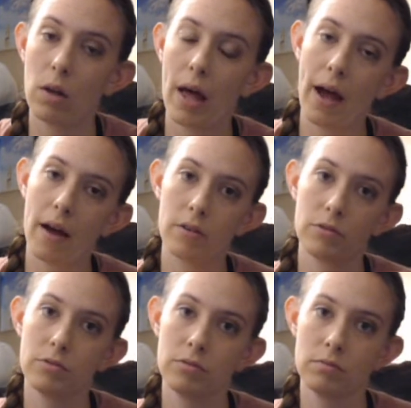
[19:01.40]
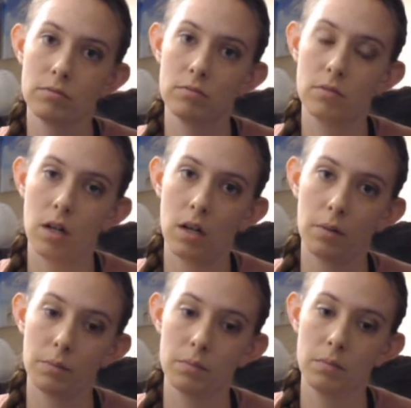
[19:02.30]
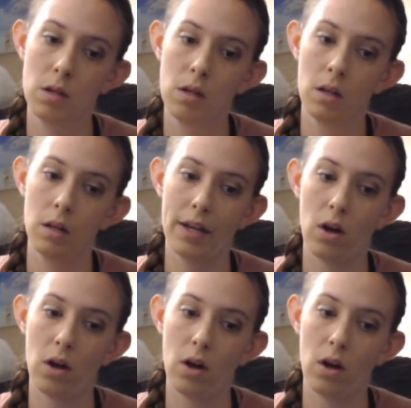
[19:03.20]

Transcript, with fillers: have like